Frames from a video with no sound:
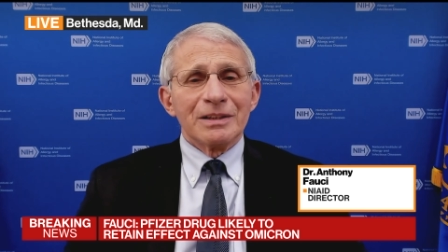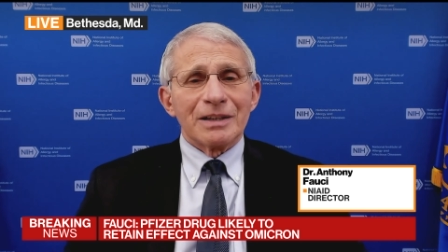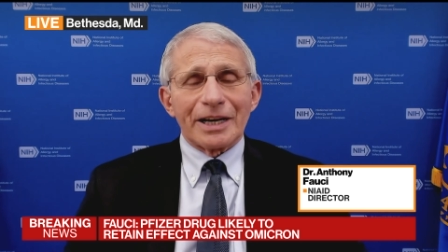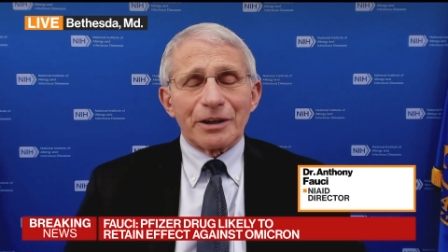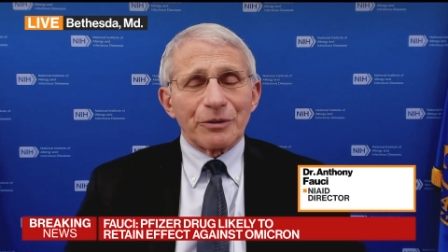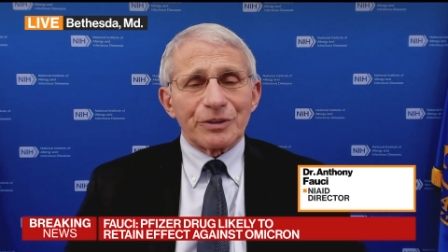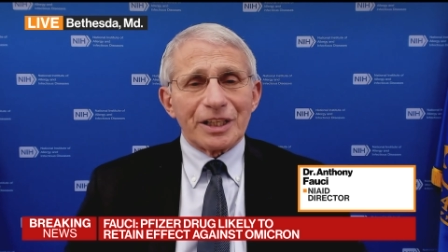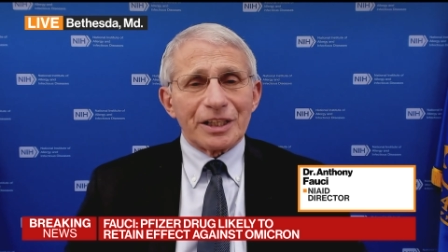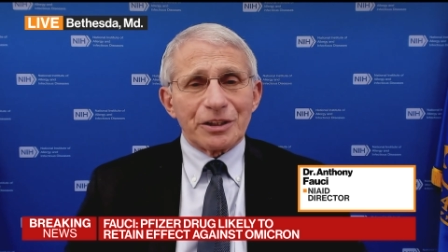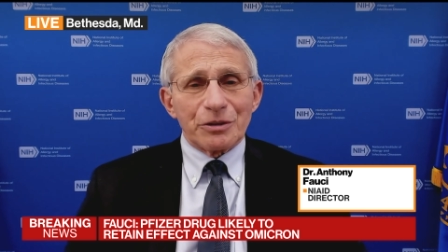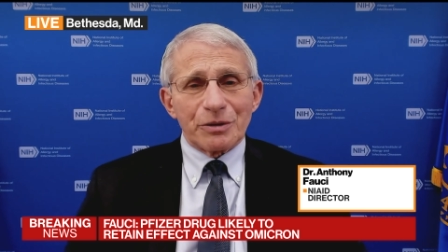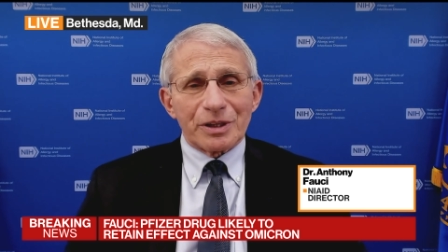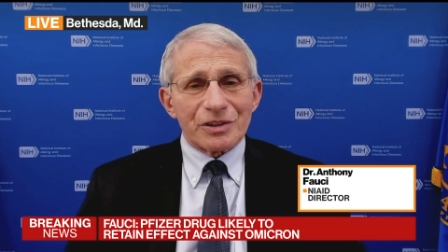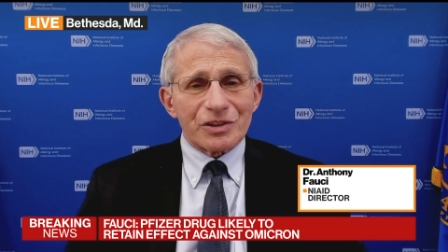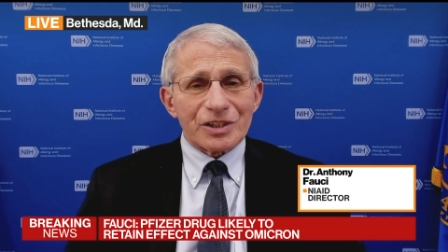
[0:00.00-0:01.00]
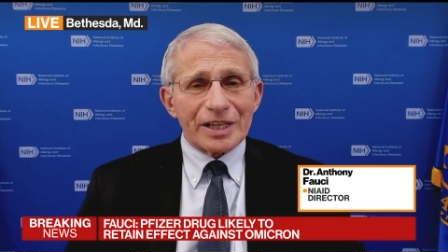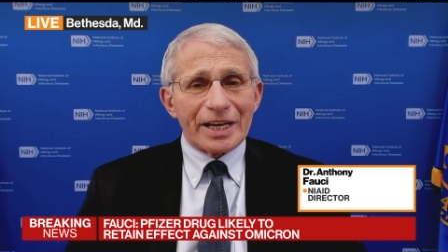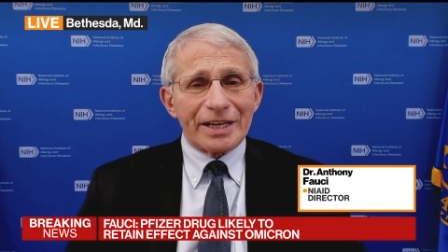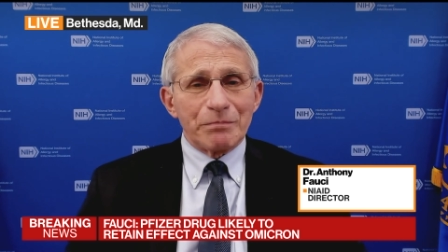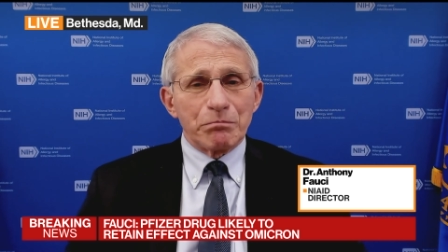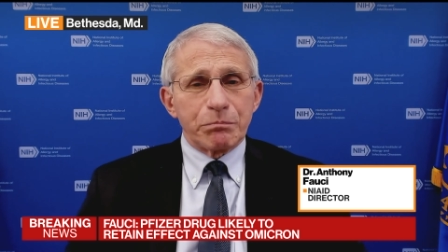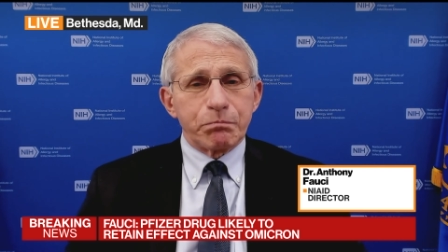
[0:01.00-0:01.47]
I don't think you can
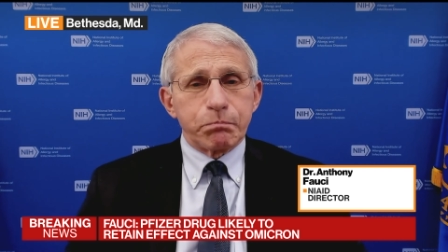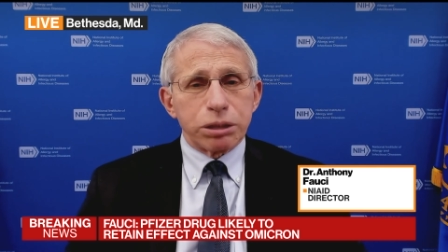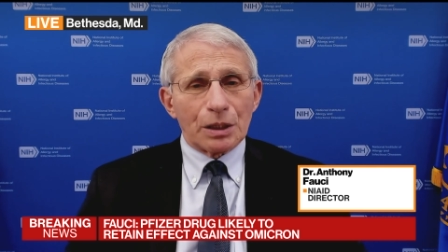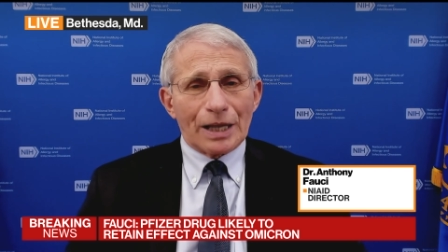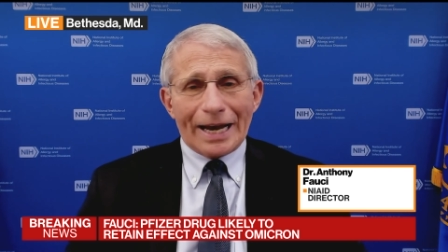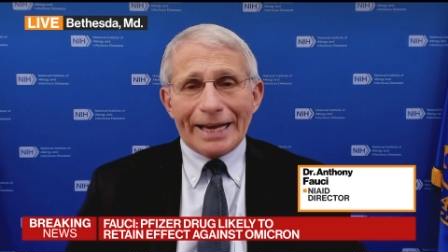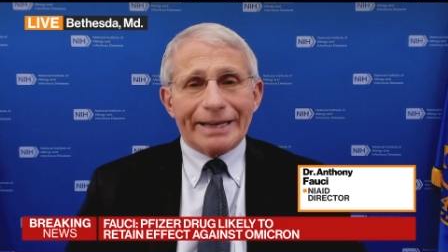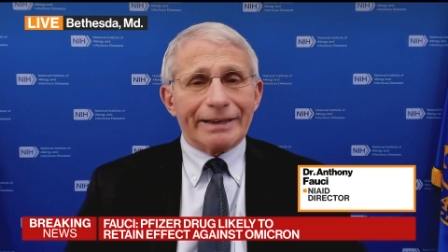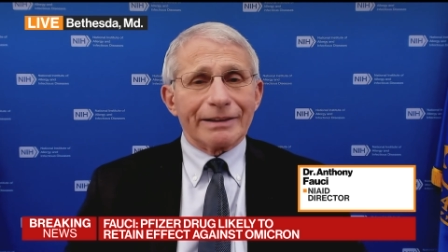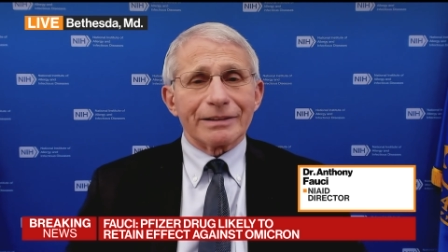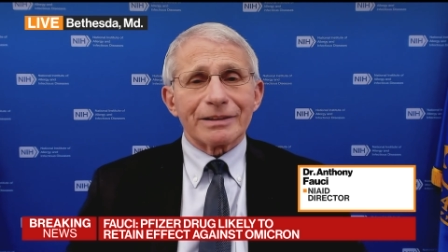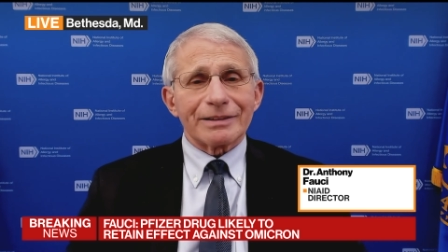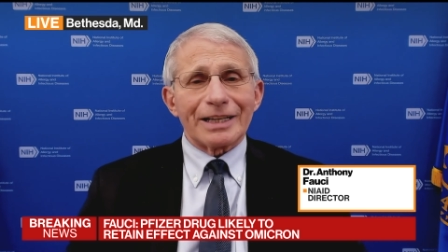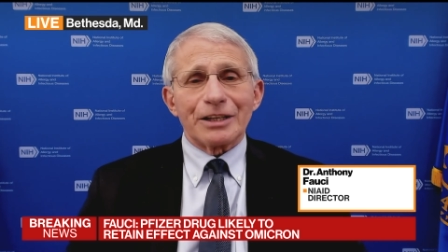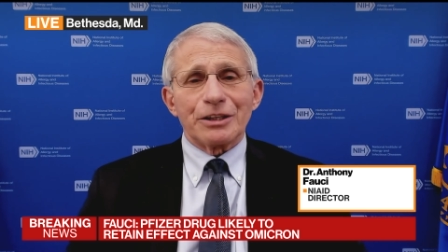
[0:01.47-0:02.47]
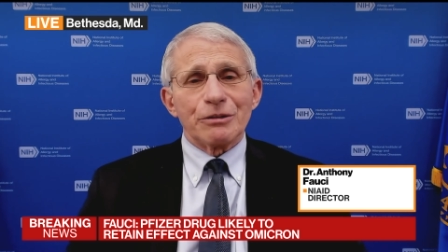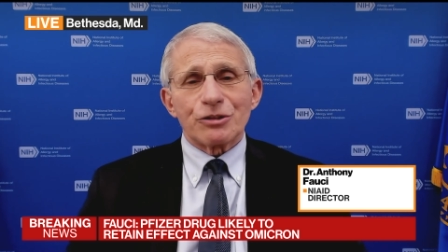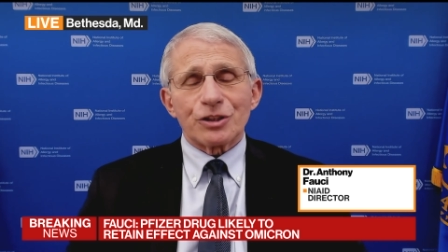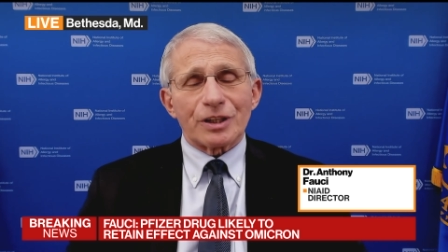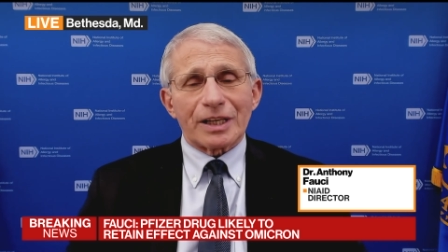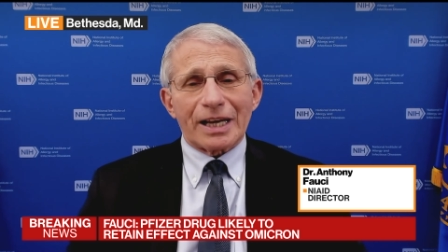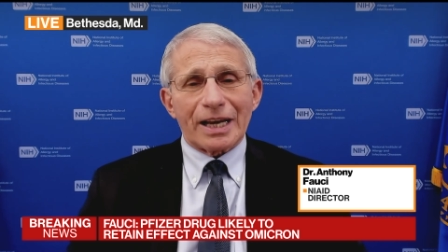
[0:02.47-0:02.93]
say blanket that you
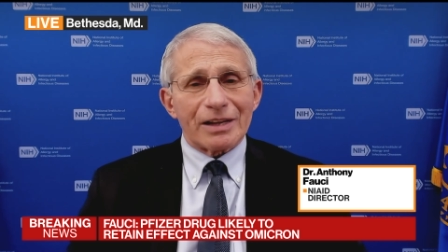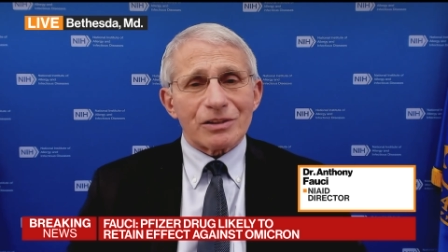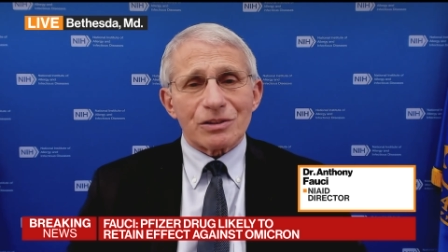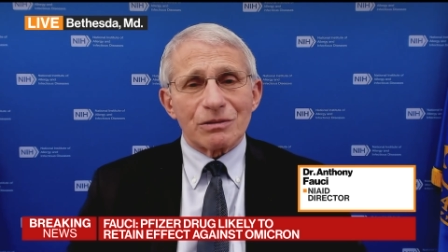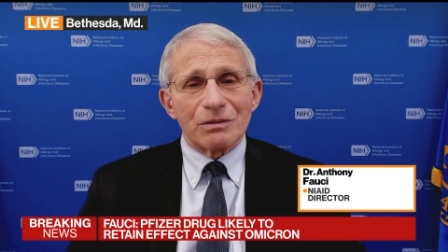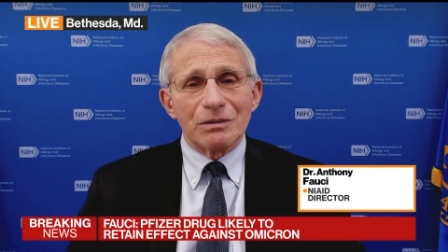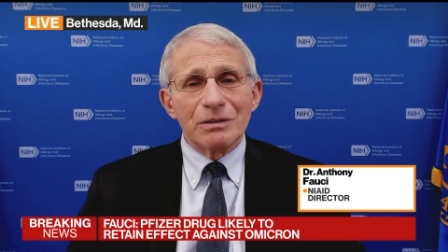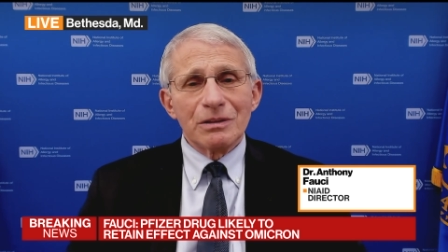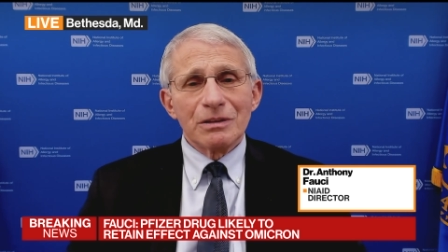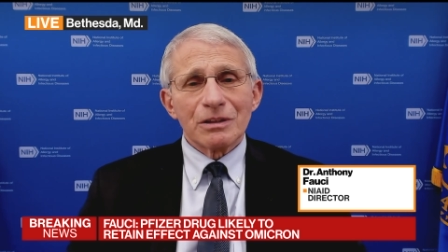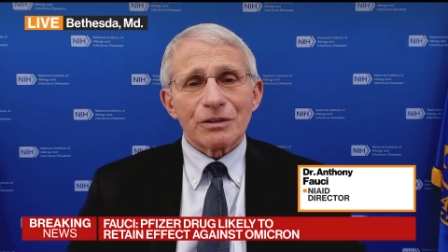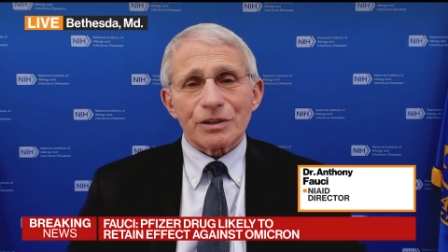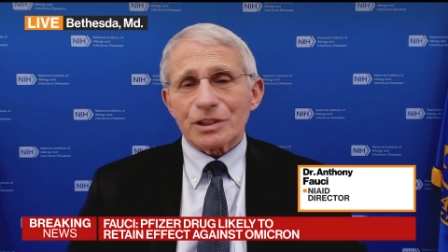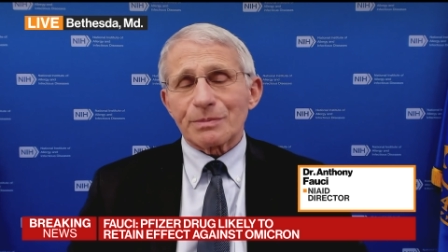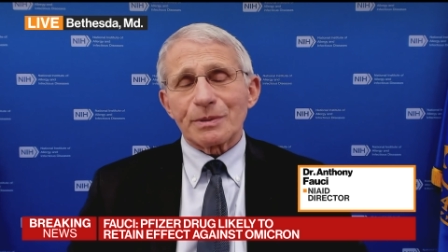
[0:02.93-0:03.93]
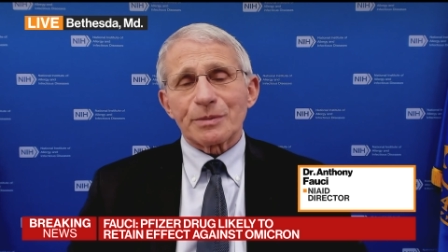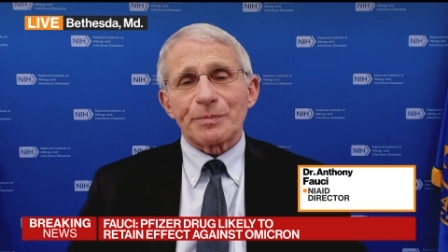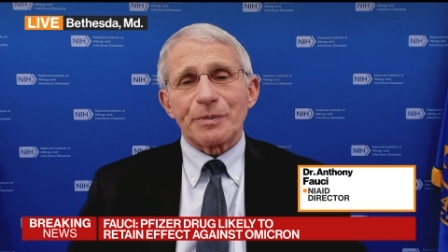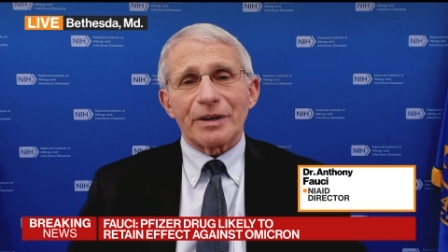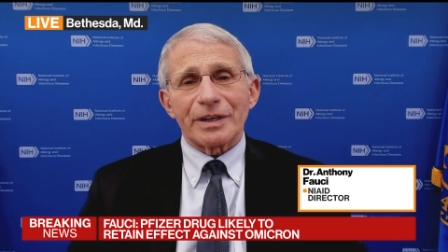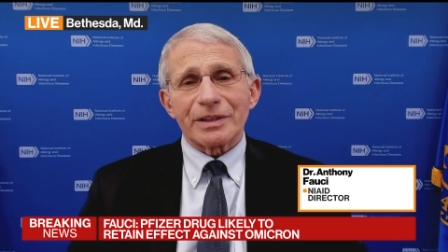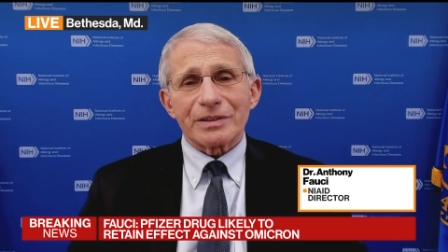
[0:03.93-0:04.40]
should cancel Christmas
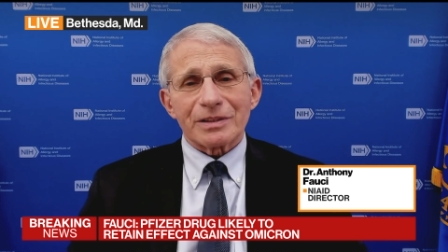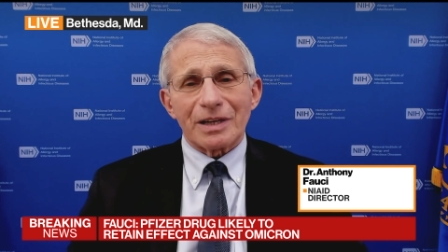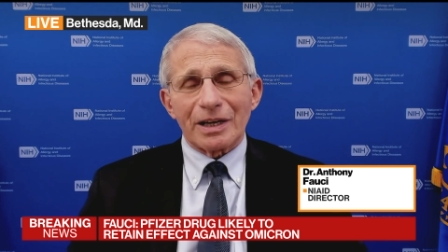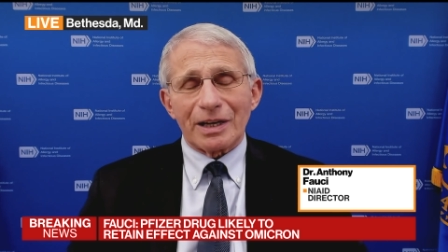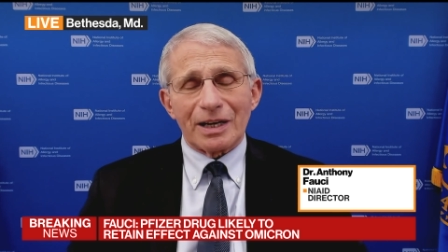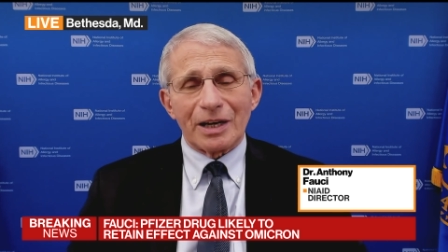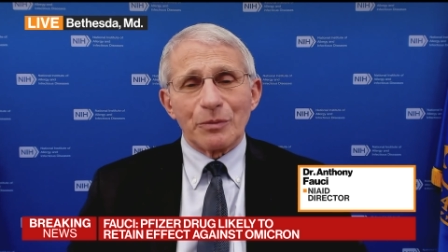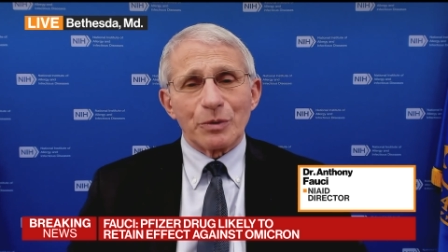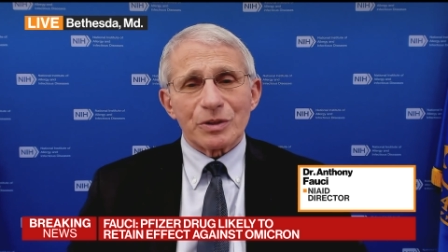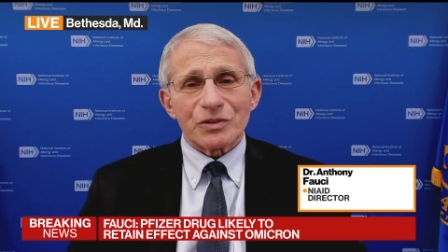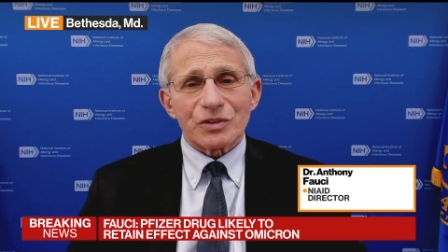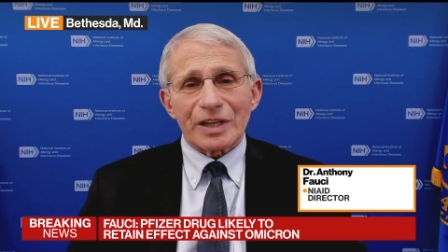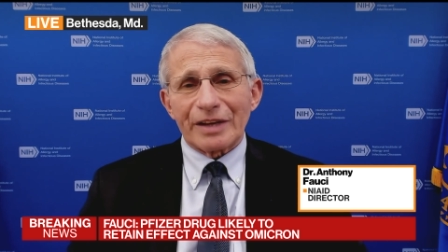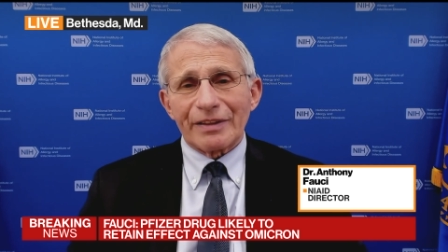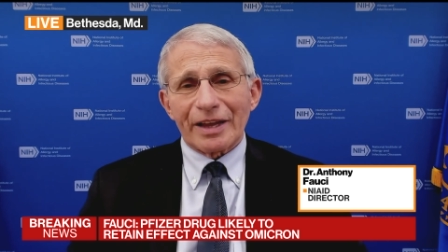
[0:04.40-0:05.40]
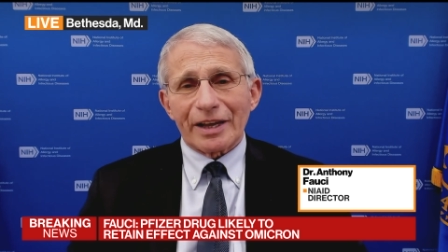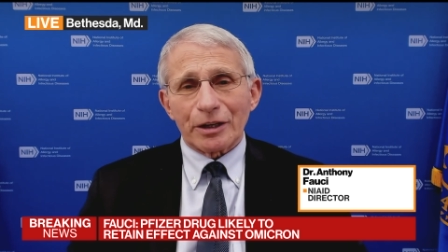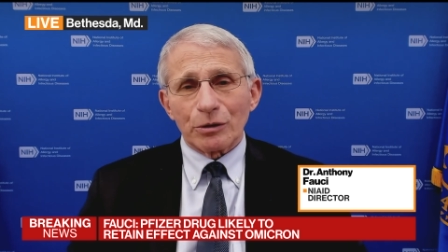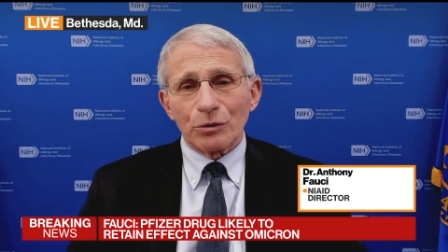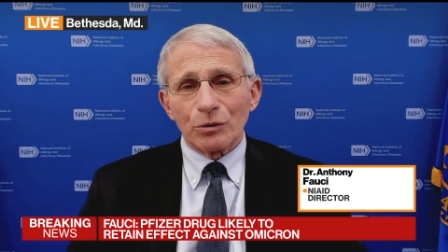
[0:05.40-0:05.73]
parties. I, I wouldn't say that at